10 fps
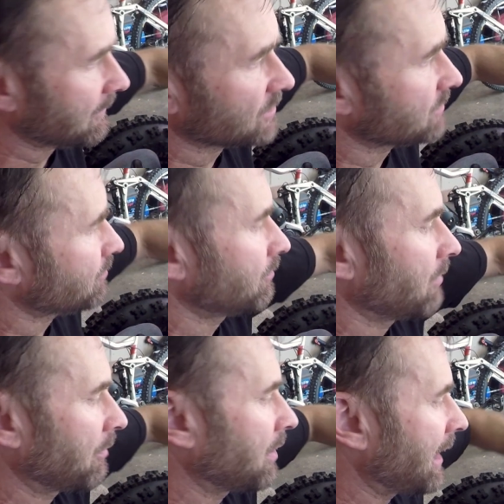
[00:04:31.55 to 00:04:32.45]
I'm just
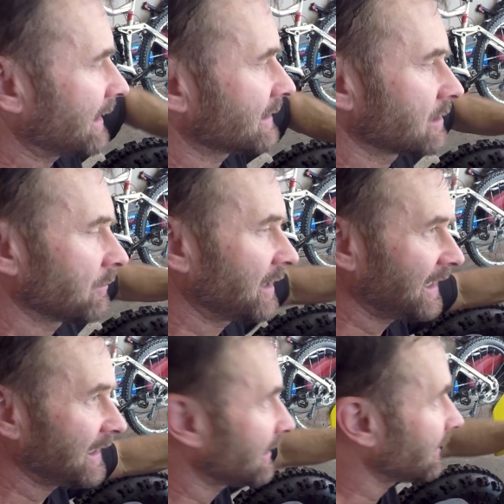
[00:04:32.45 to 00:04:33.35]
applying some
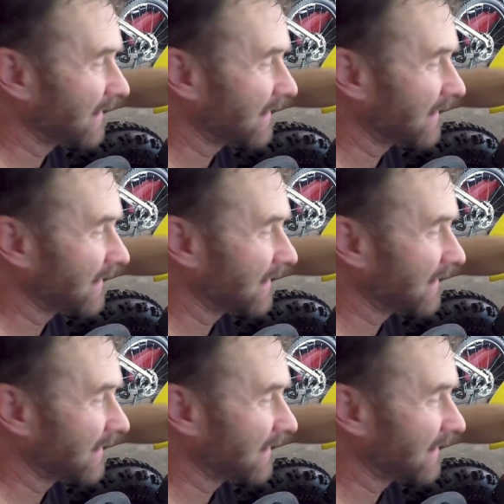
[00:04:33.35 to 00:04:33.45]
heat.